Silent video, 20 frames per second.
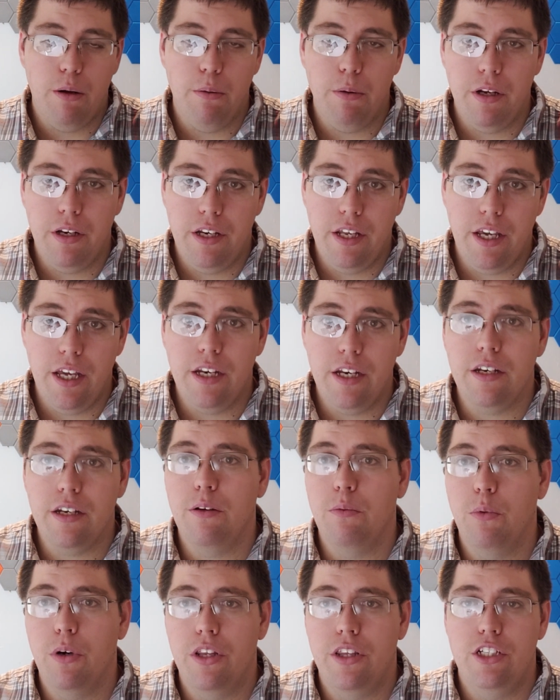content
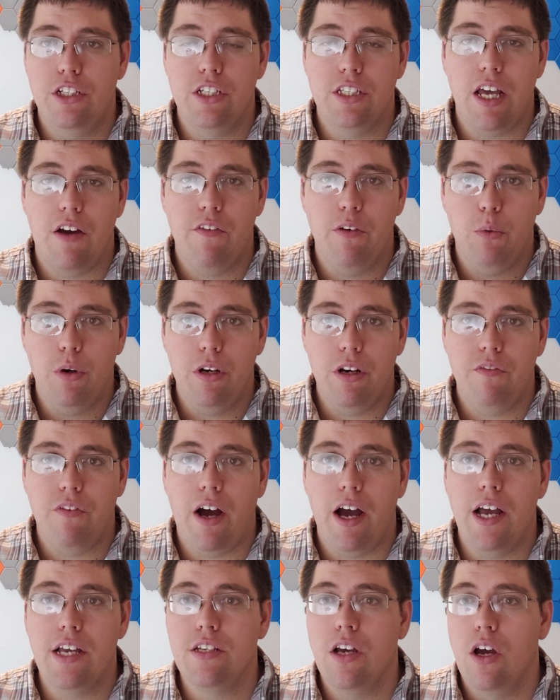with just having one
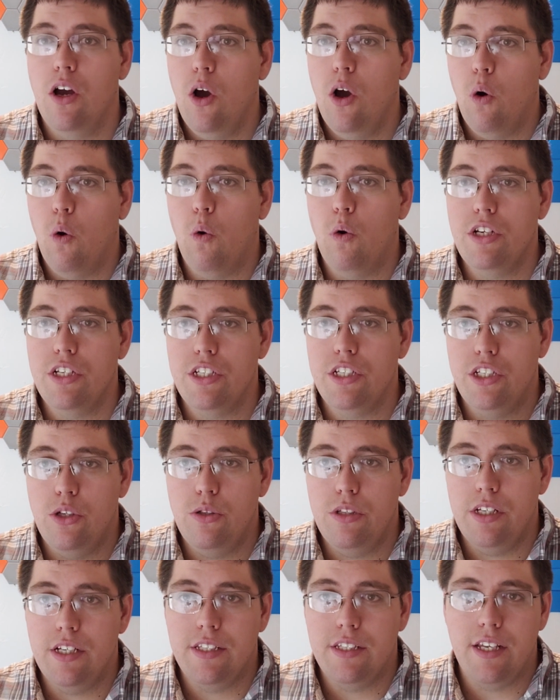device or just
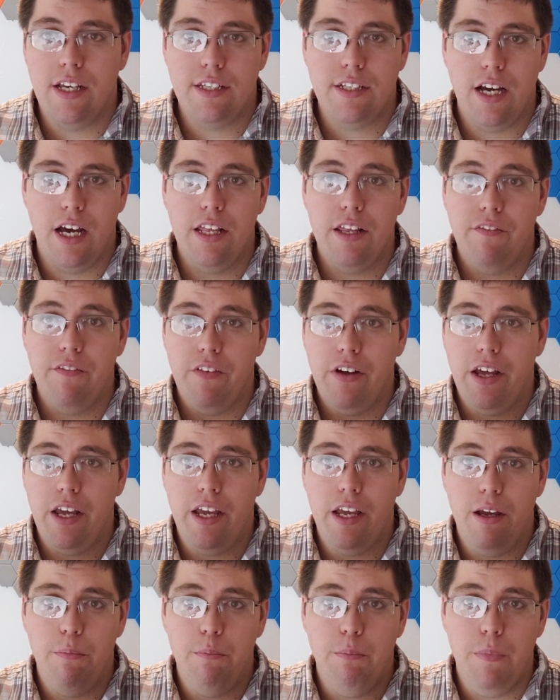using this as kind of
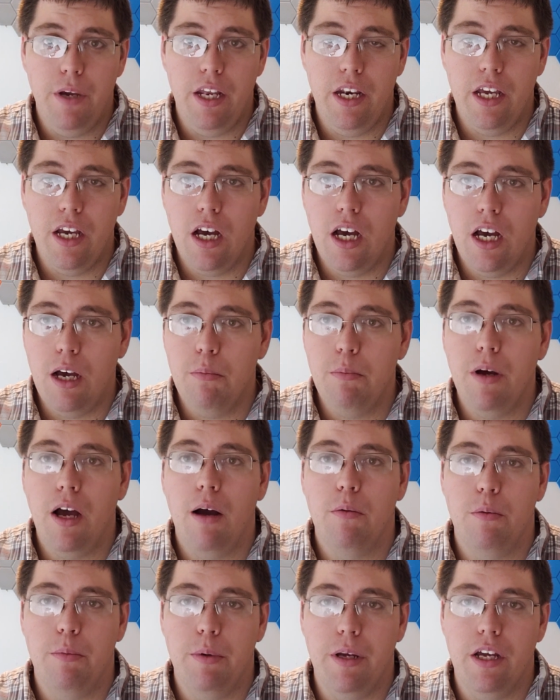a media hub,
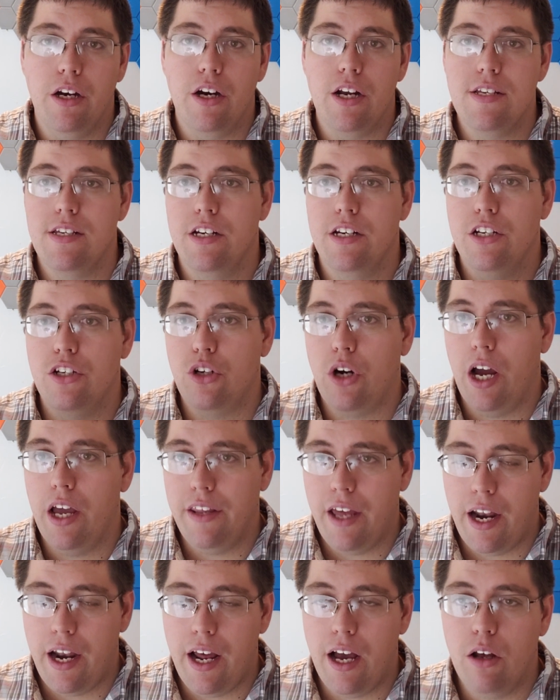I'm going to be interested in
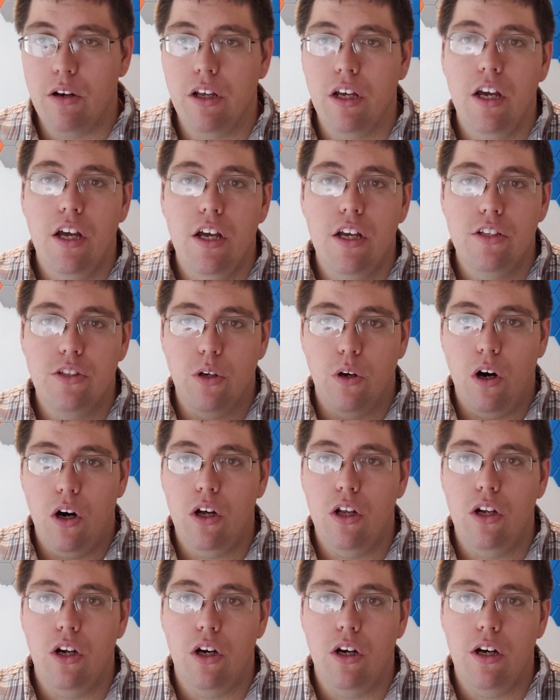trying that out. So
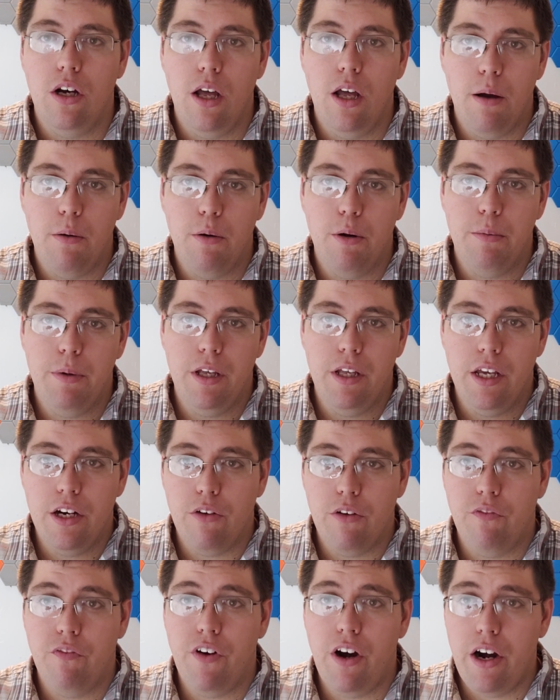all in all, I'm going
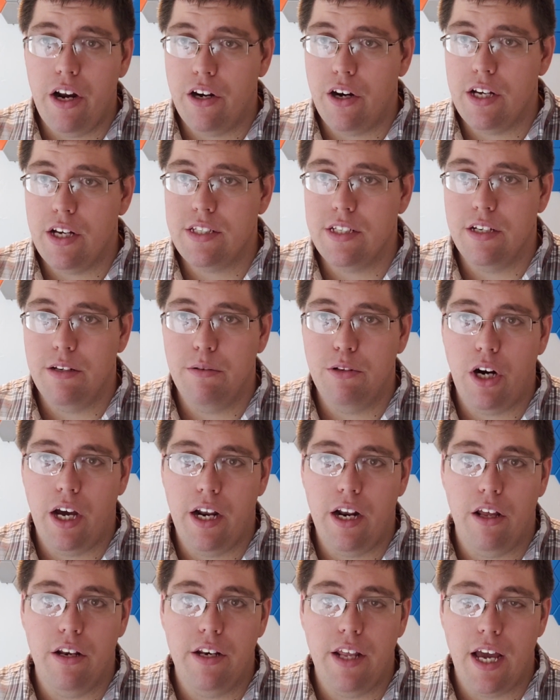to be very interested in
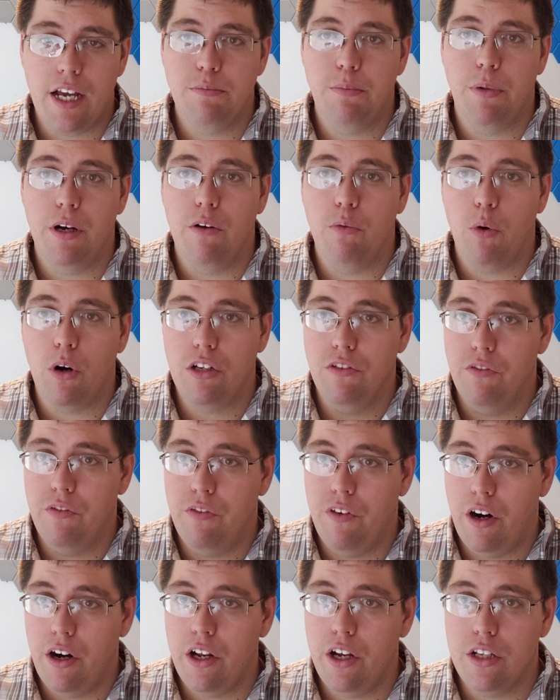trying out DeX, but it works
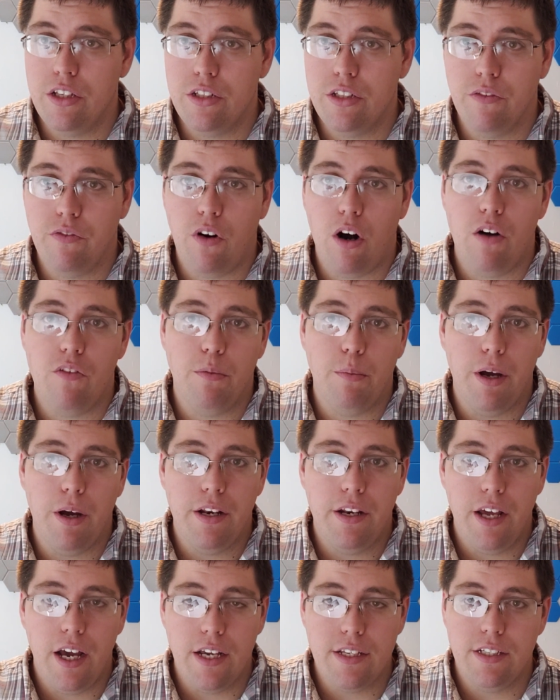very good so far for
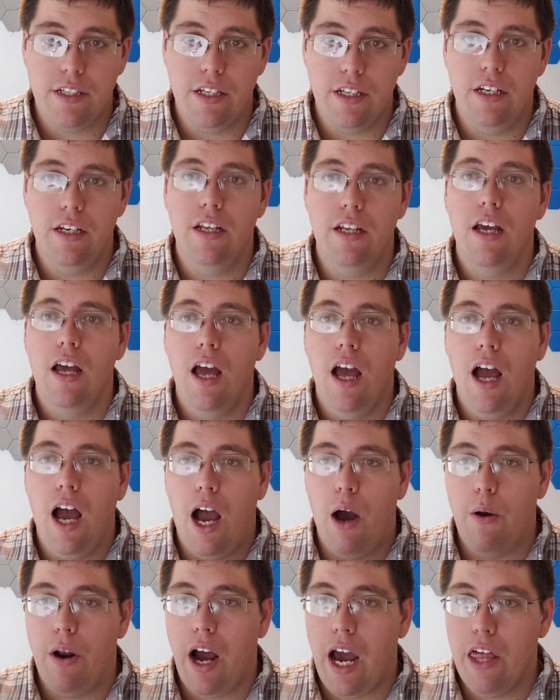my testing.
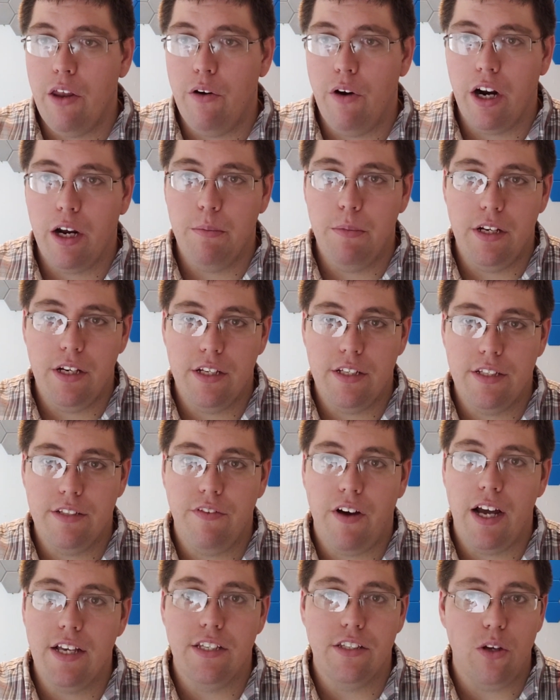I would highly recommend this
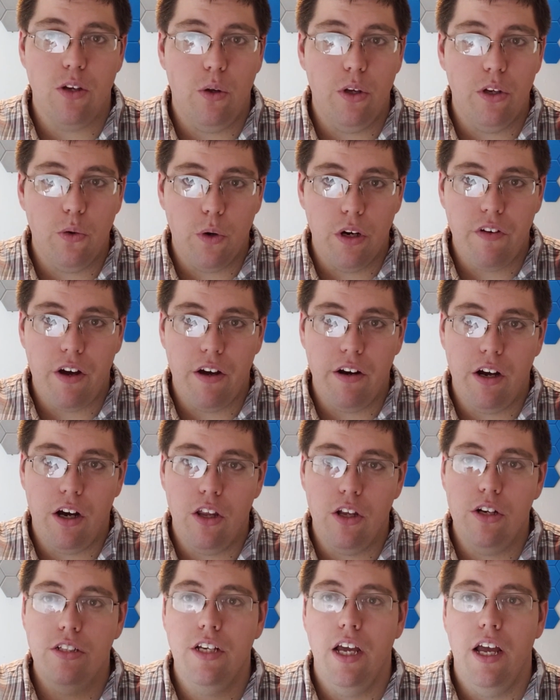device. It's only
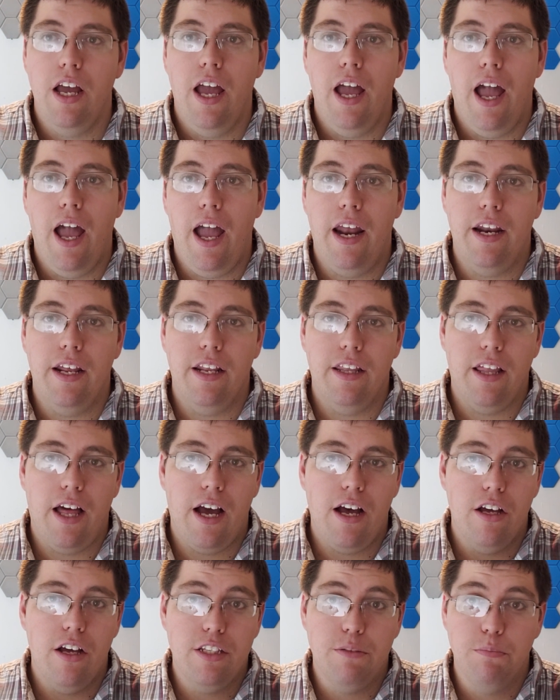$25 and
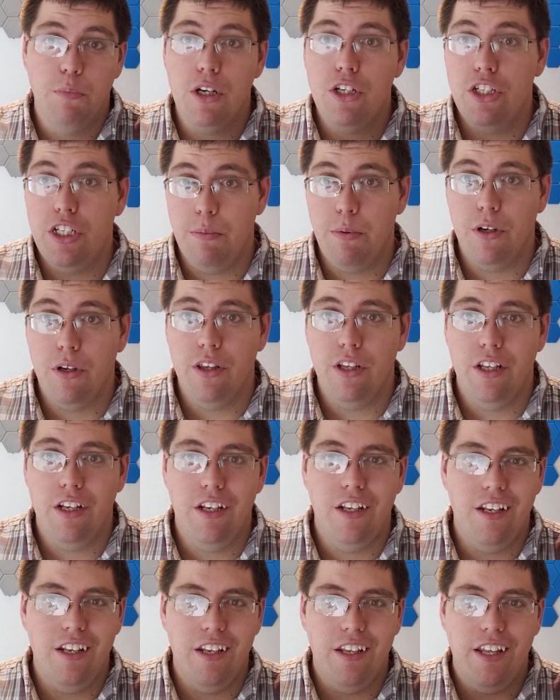it's much cheaper
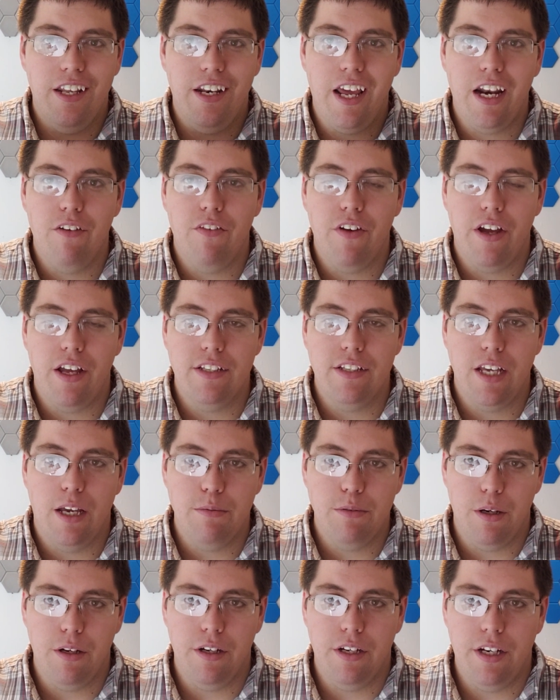than the native
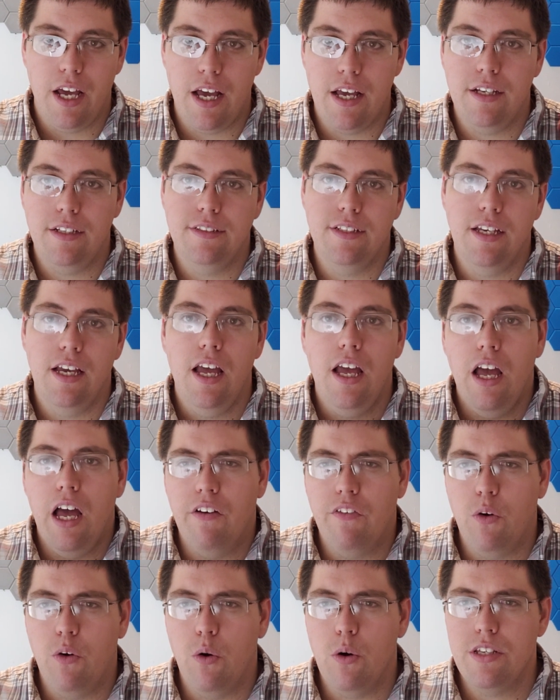Samsung DeX.
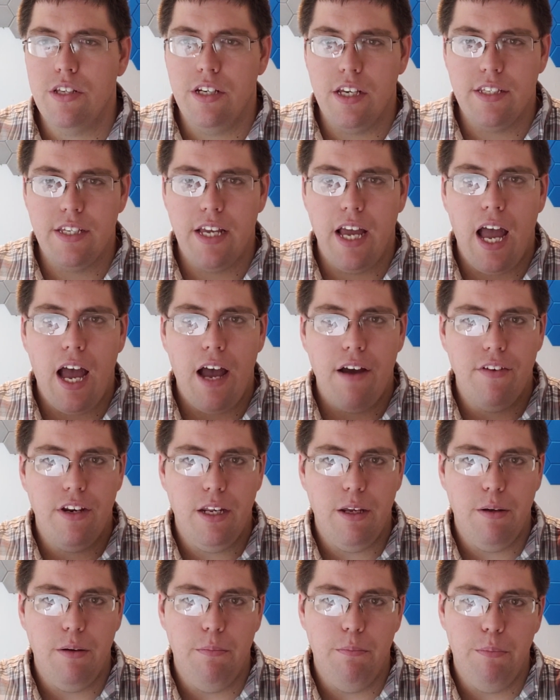Of course, it doesn't have
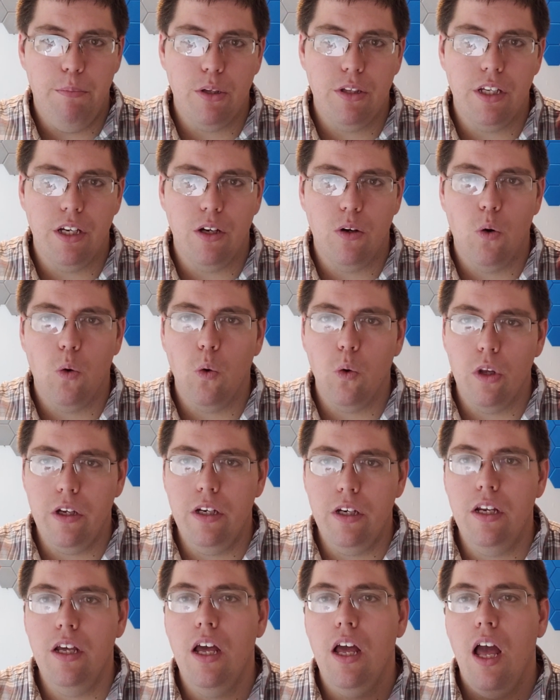any built-in
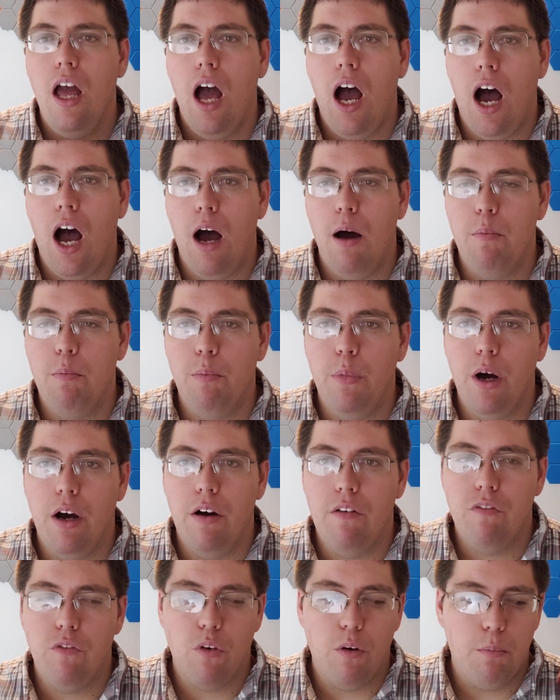cooling,
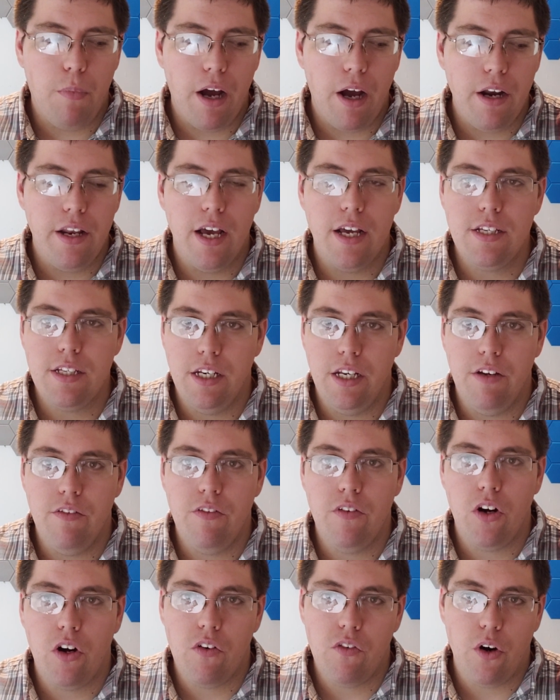but for my testing,
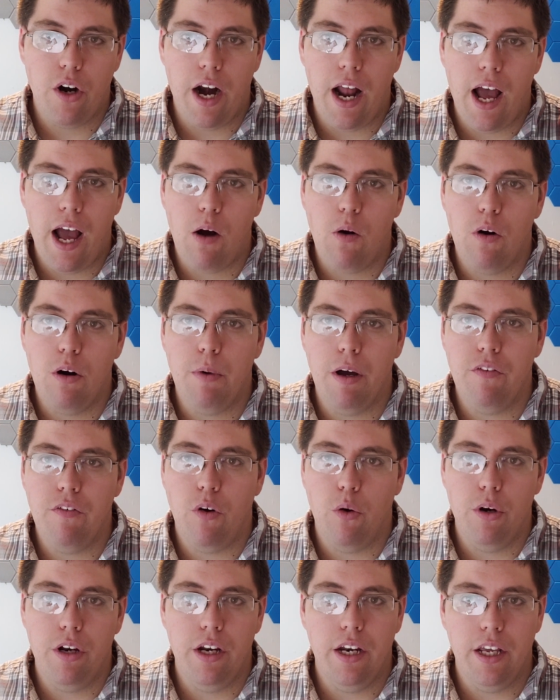even over an hour, my
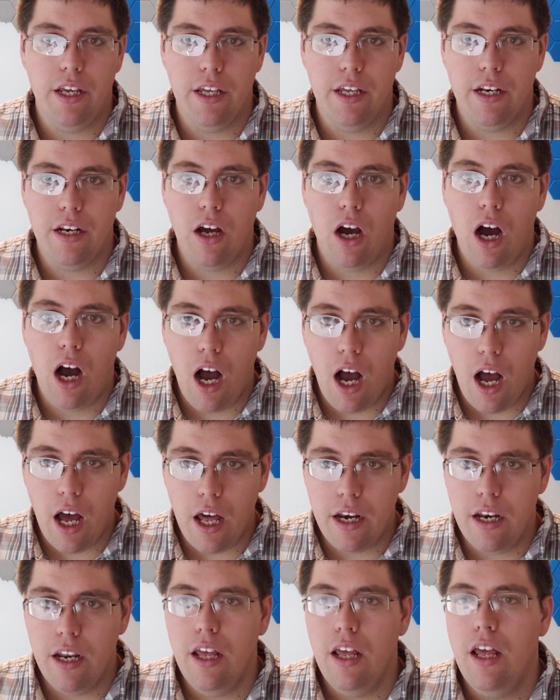phone didn't get
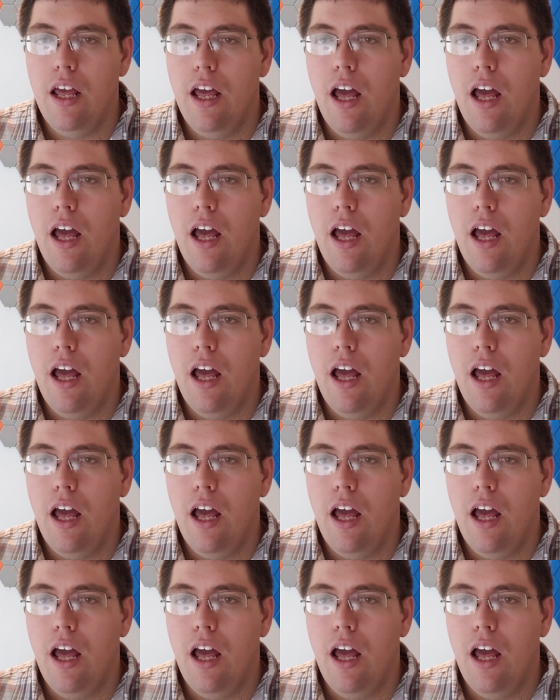hot.